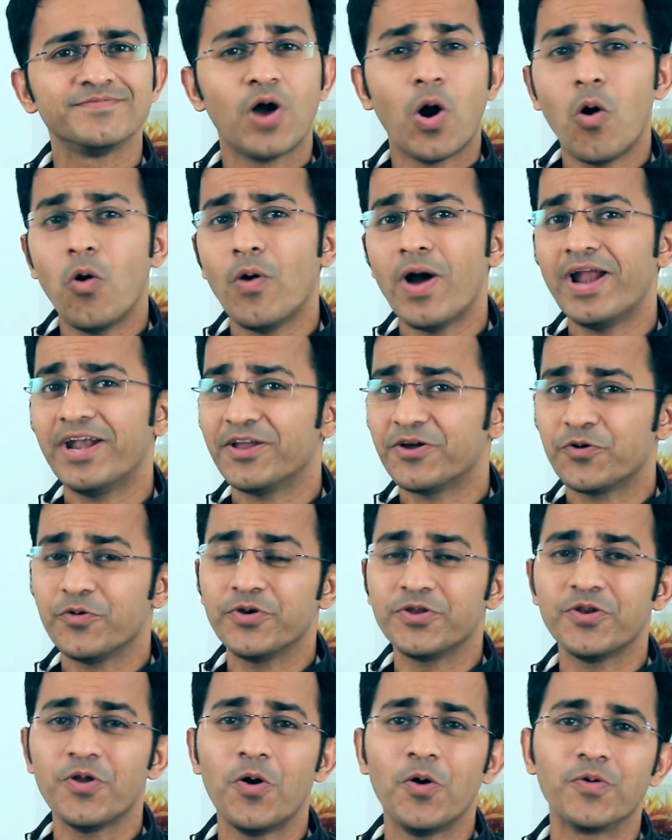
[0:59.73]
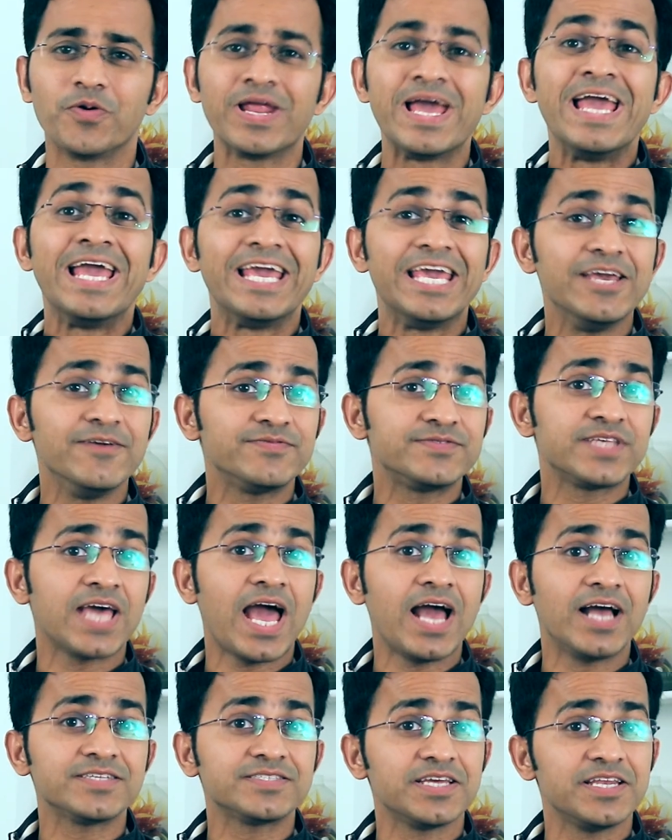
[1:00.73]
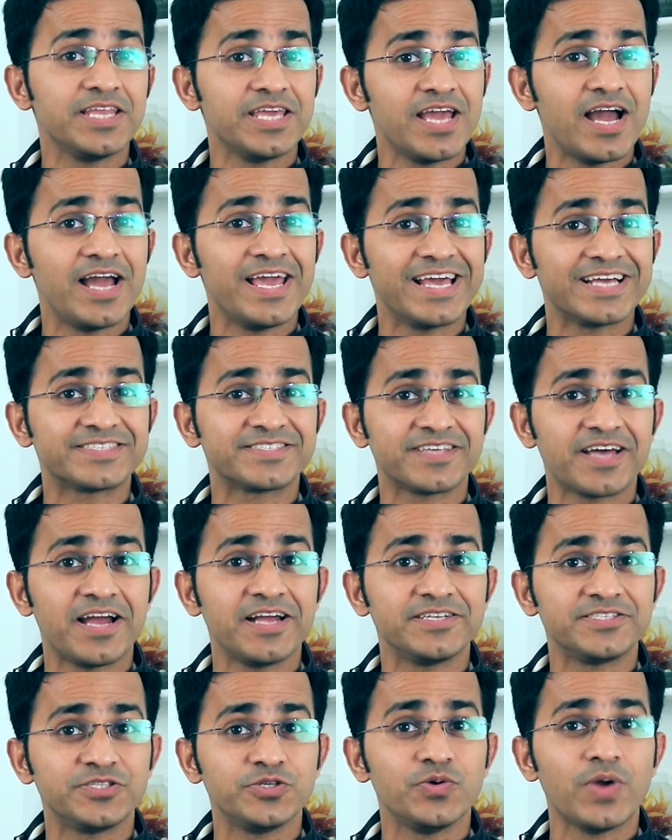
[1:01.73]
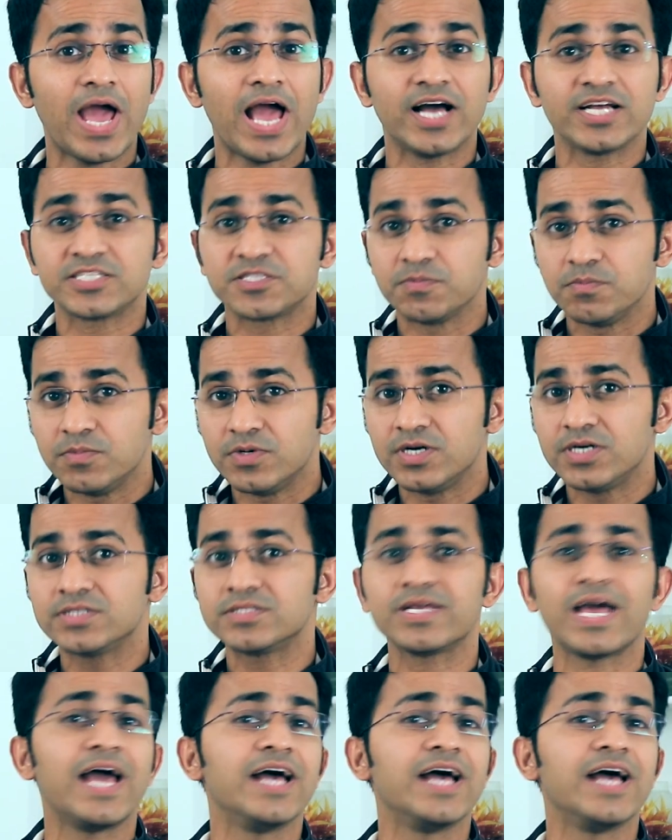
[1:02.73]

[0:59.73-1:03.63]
Oh, and a quick note, if SaaS and AI excites you as much